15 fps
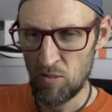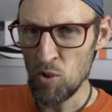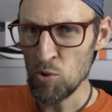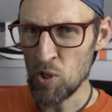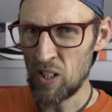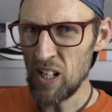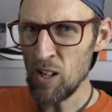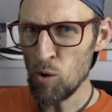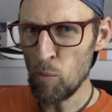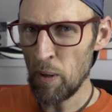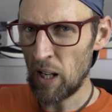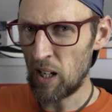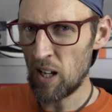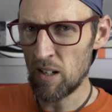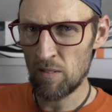Feels a little
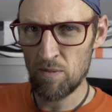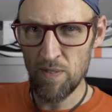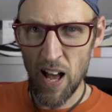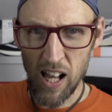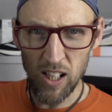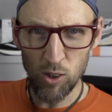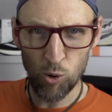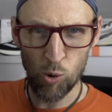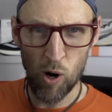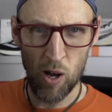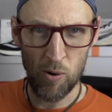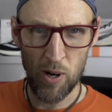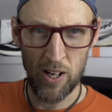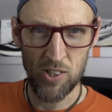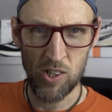bit like
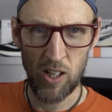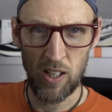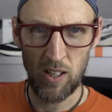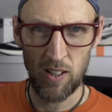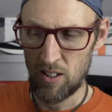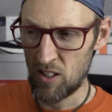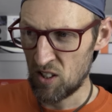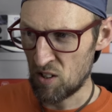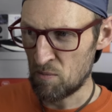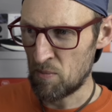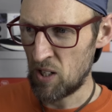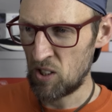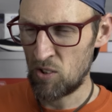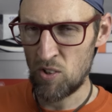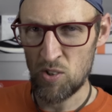Velcro actually. I know that
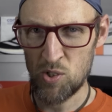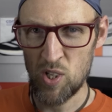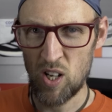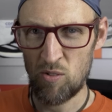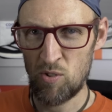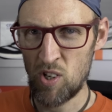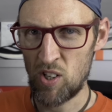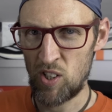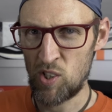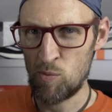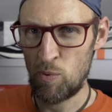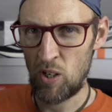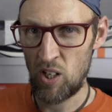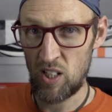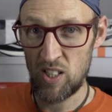might not sound nice,
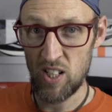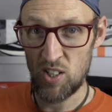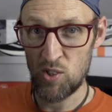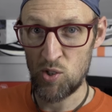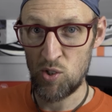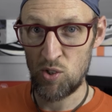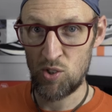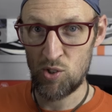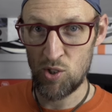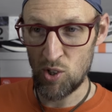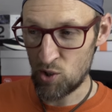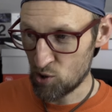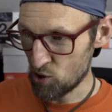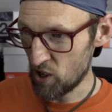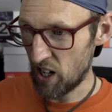but it does
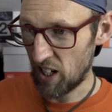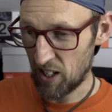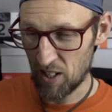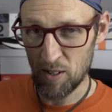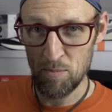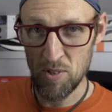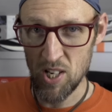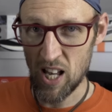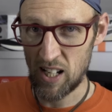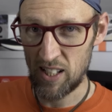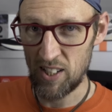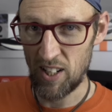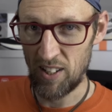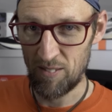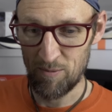the trick, I'm
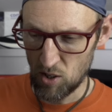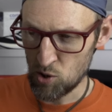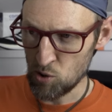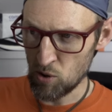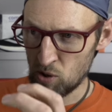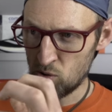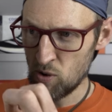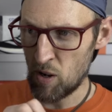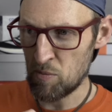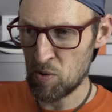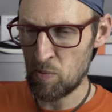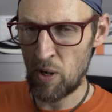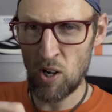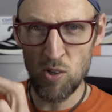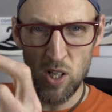telling you. It sort of
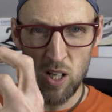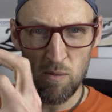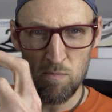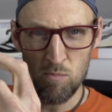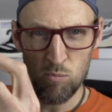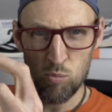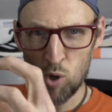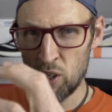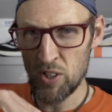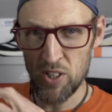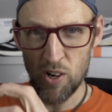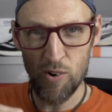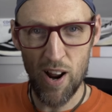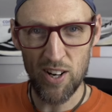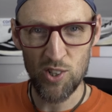grips, but only in one
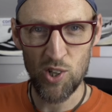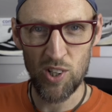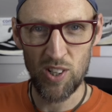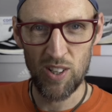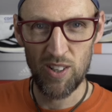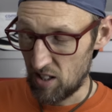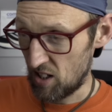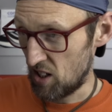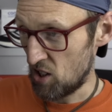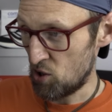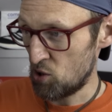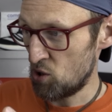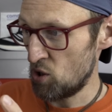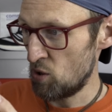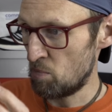direction. And a
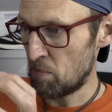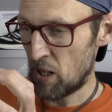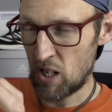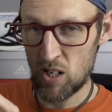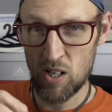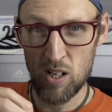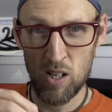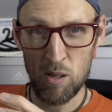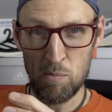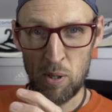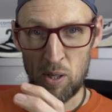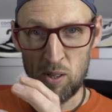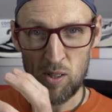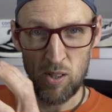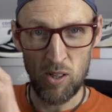superb
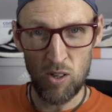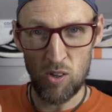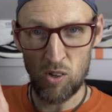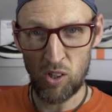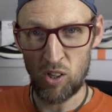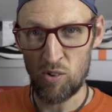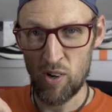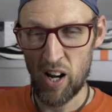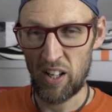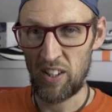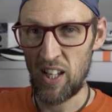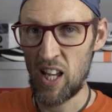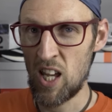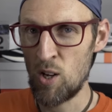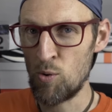lock around
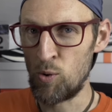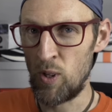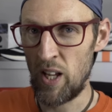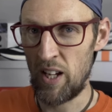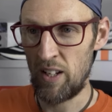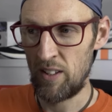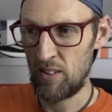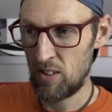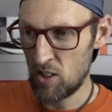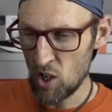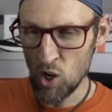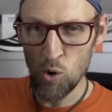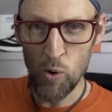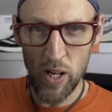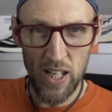the heel there.
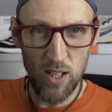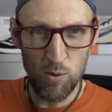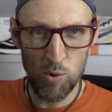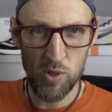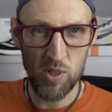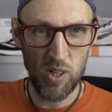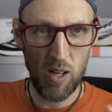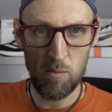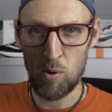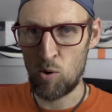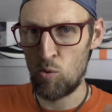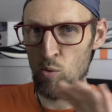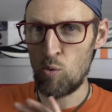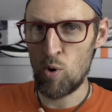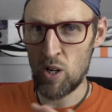No heel slip
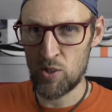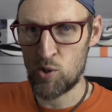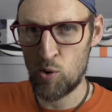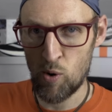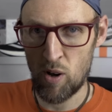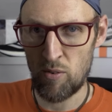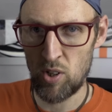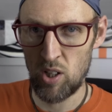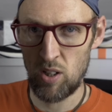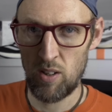whatsoever.